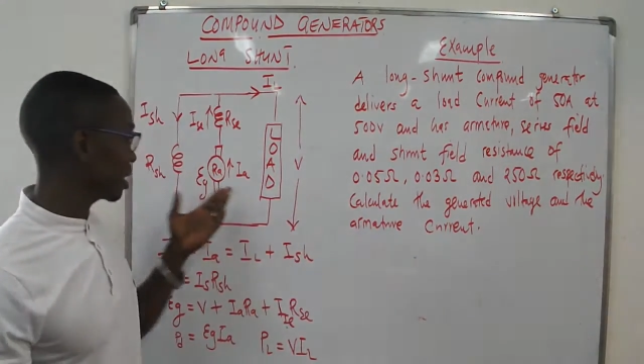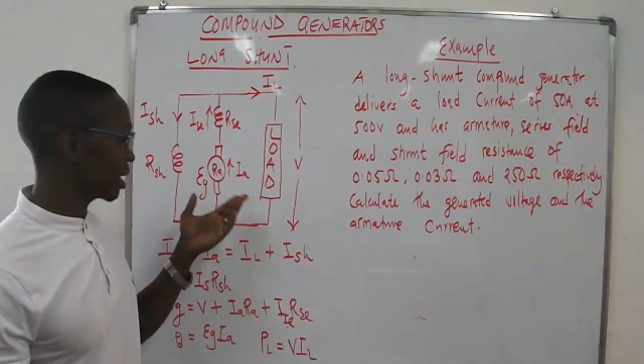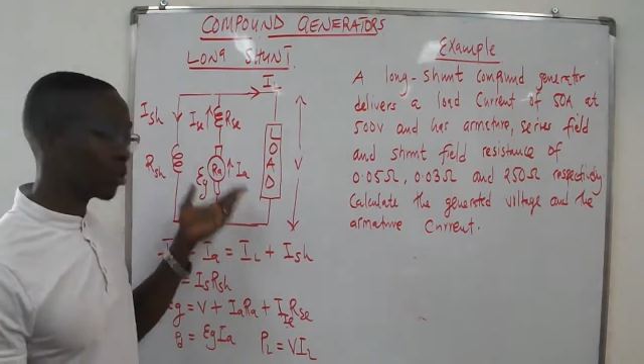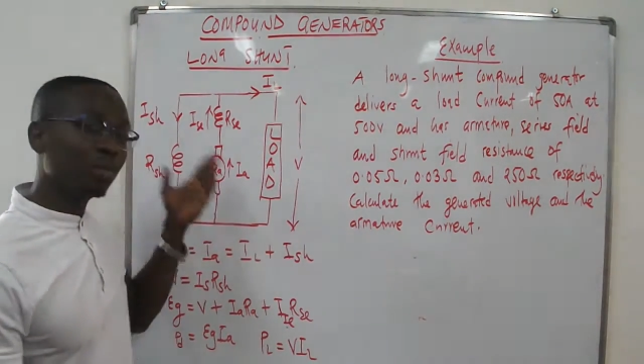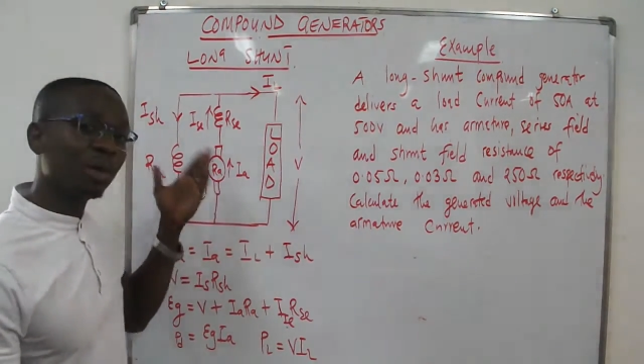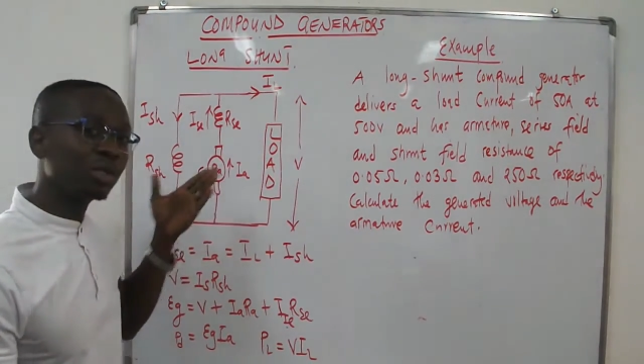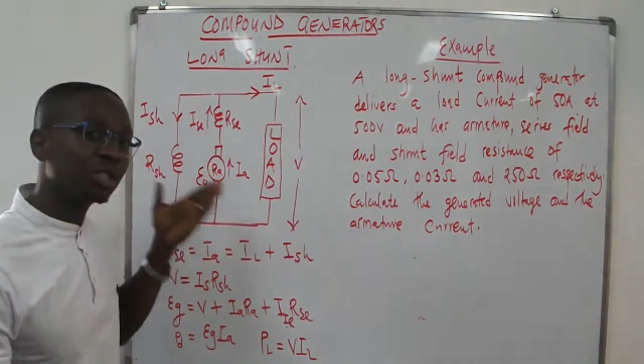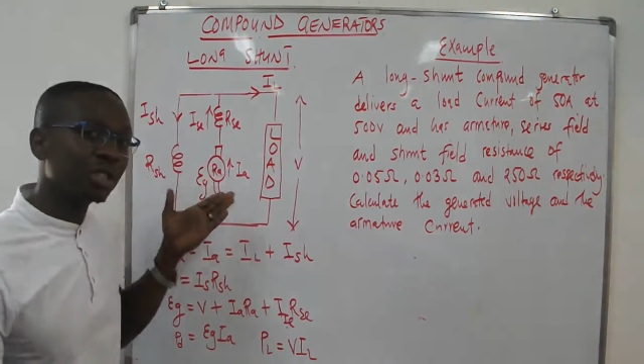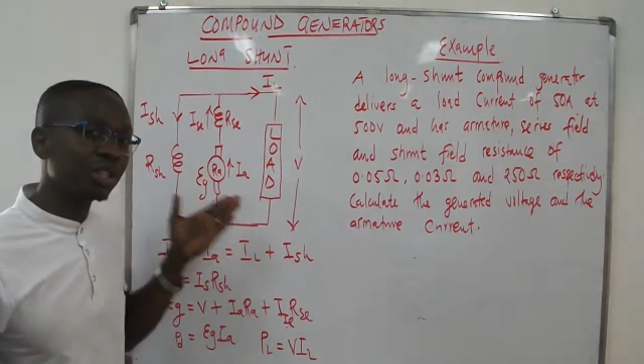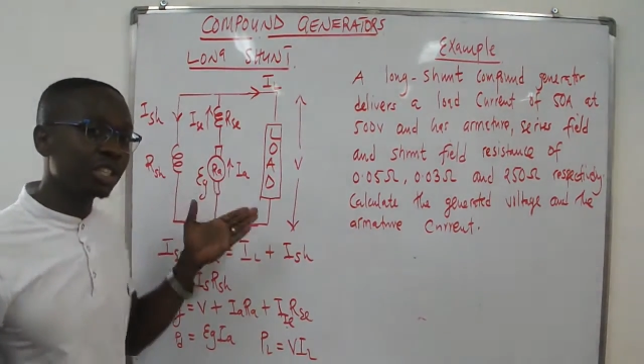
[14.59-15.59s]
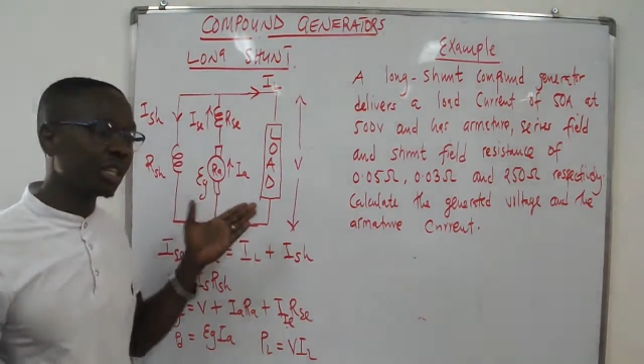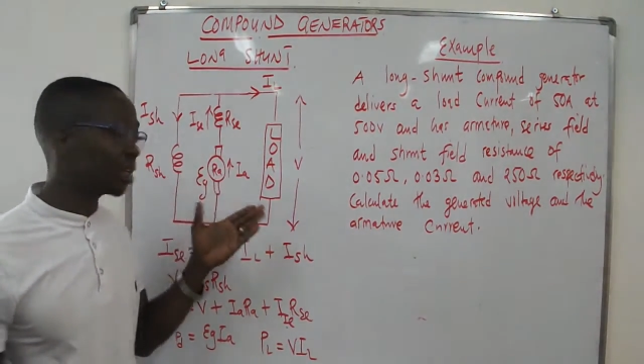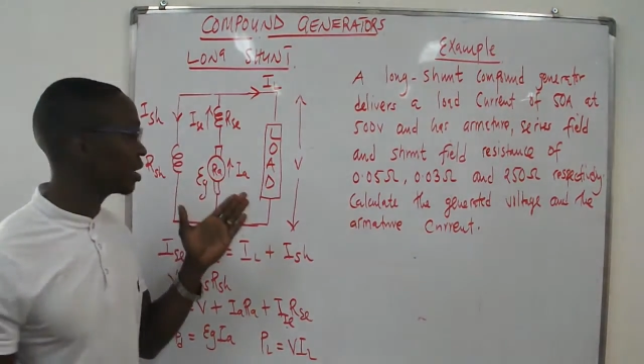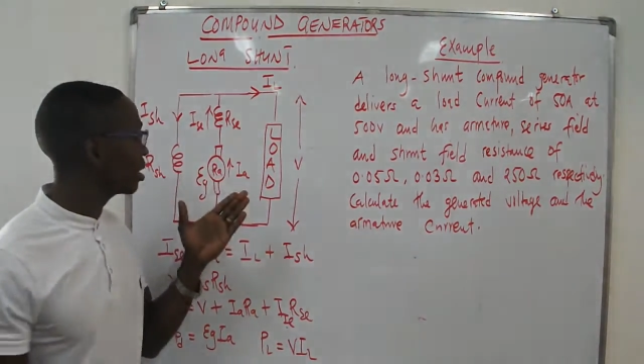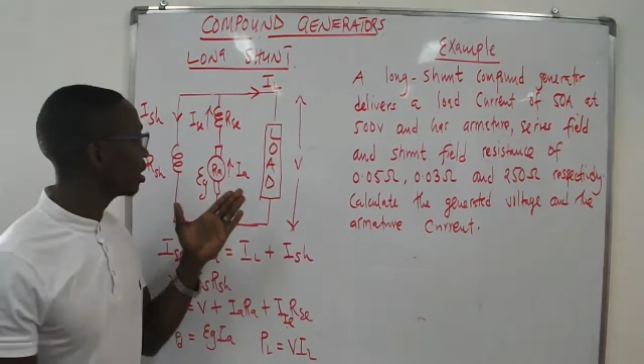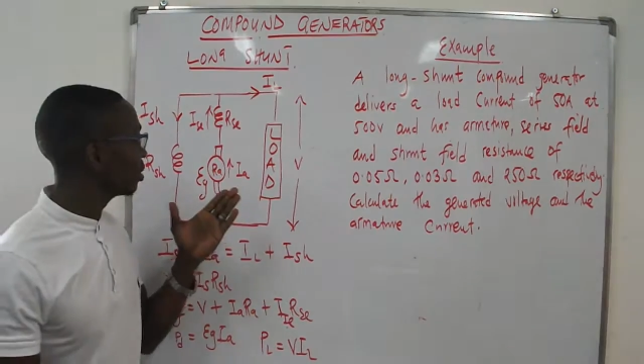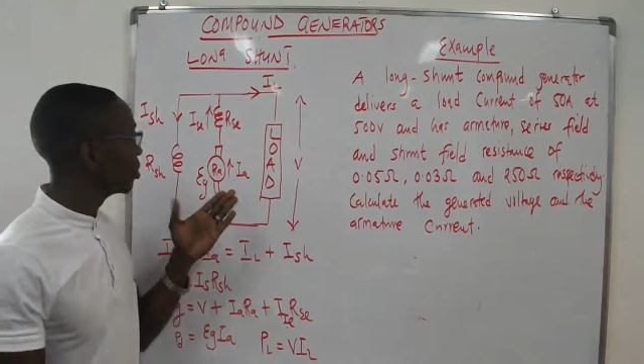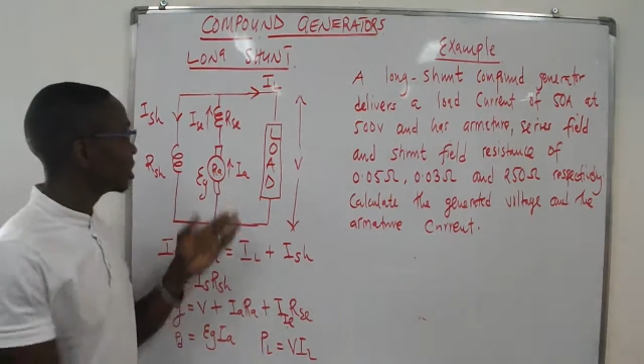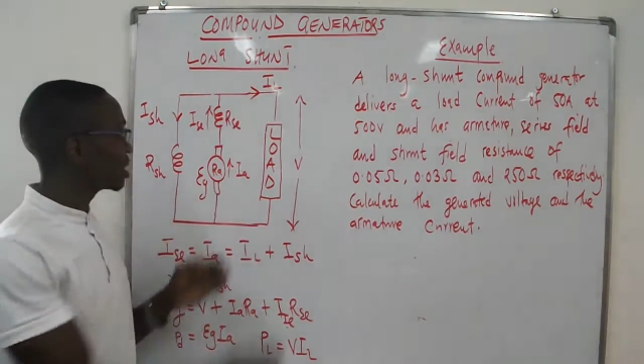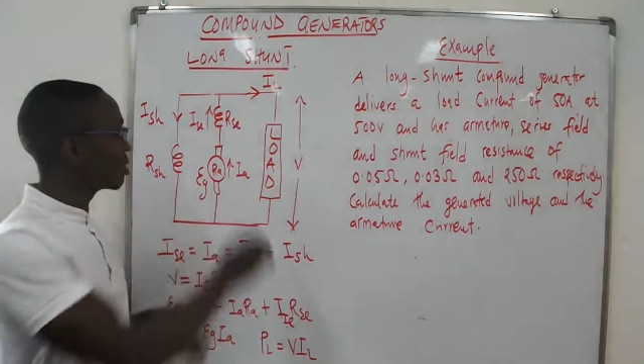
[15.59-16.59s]
a compound generator
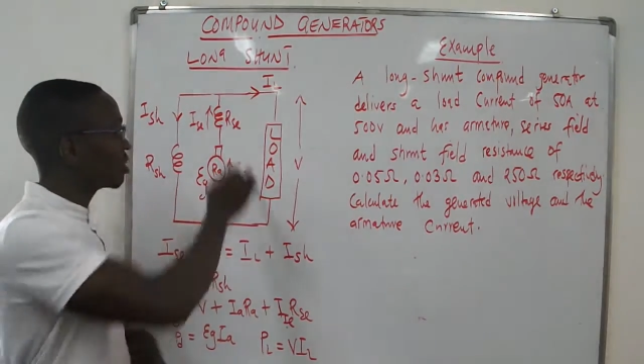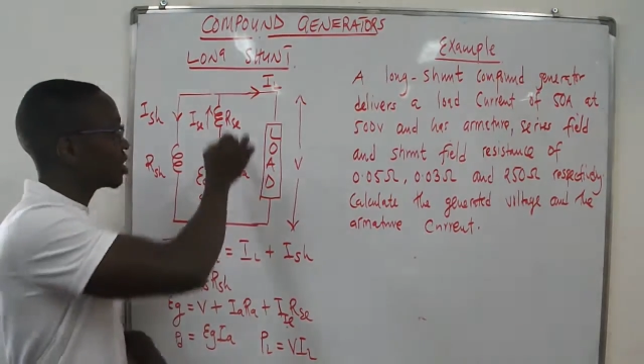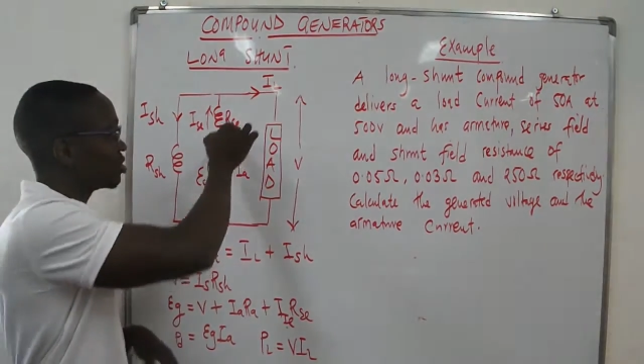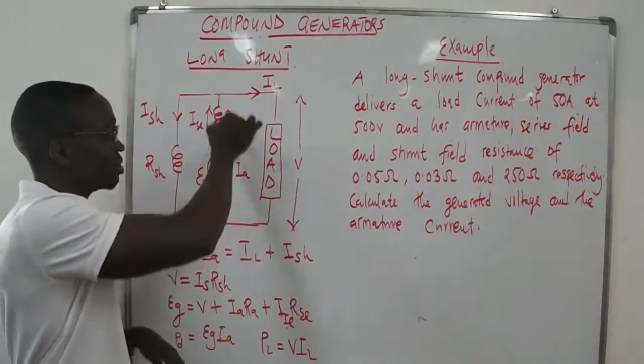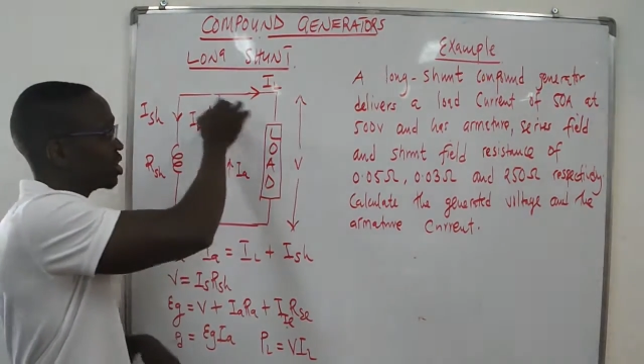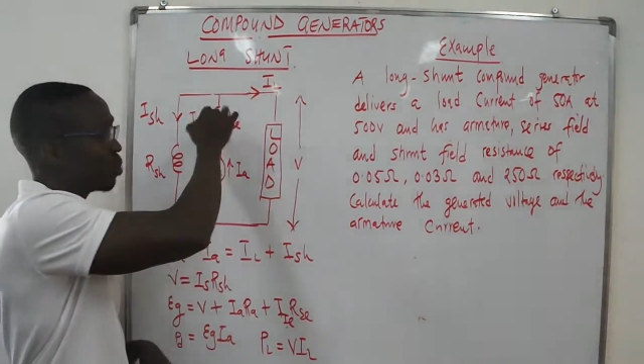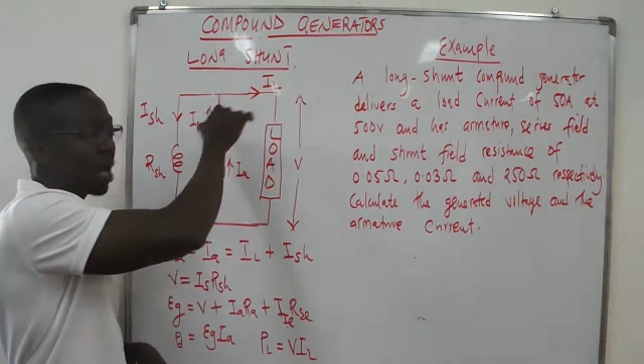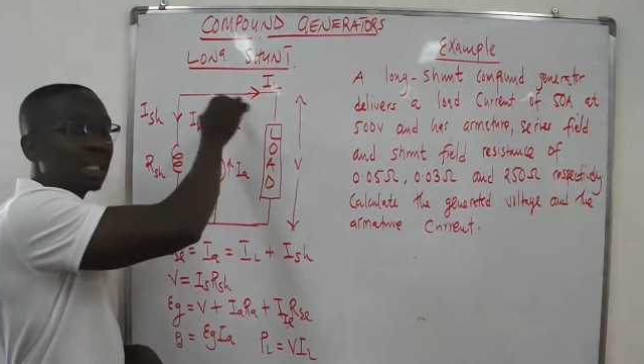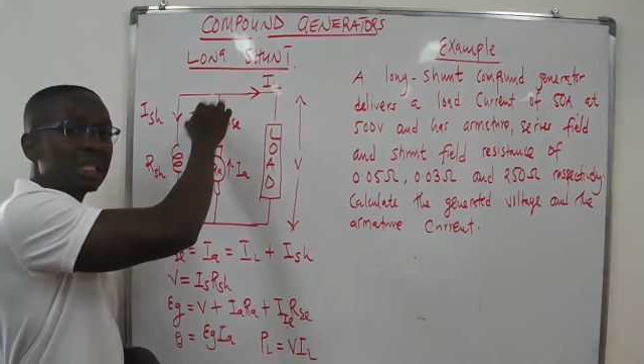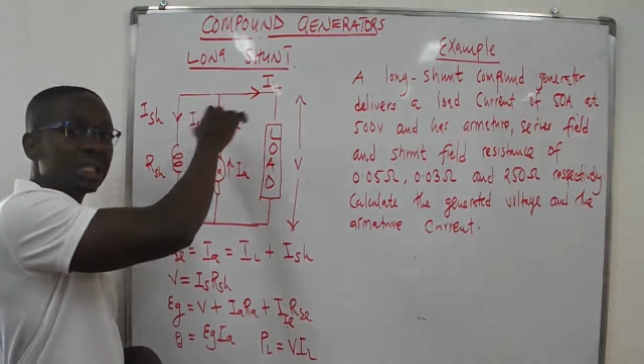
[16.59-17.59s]
which has got a series winding